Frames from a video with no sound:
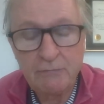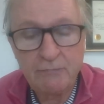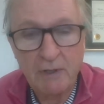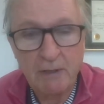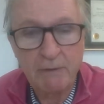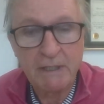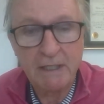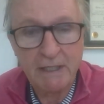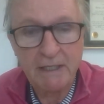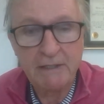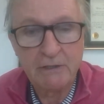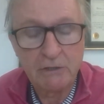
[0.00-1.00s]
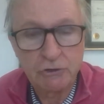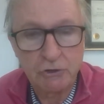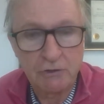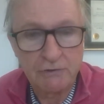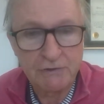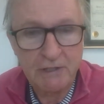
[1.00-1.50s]
from a Canadian
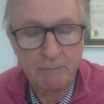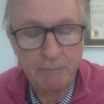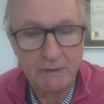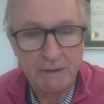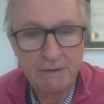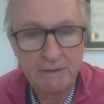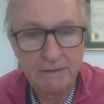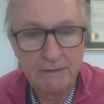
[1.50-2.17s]
insurance company,